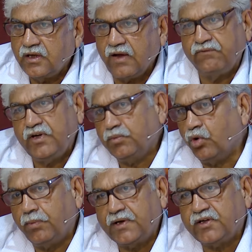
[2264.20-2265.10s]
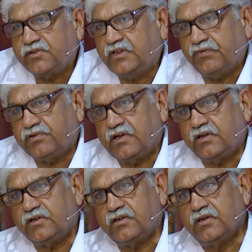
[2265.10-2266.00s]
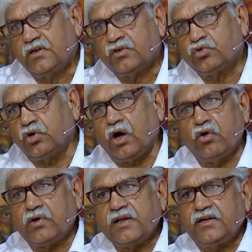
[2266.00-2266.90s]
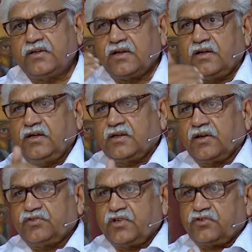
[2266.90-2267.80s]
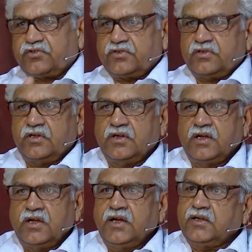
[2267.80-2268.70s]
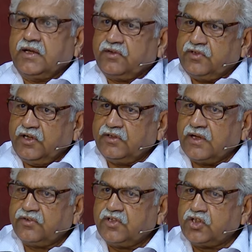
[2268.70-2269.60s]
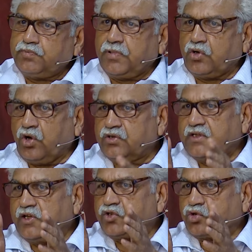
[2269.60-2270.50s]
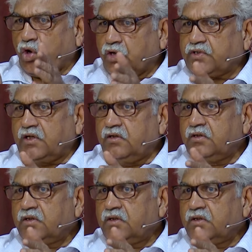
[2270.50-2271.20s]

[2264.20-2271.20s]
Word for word: every moment is different. So how can it, it exists? It, ex, it exists because there is causal,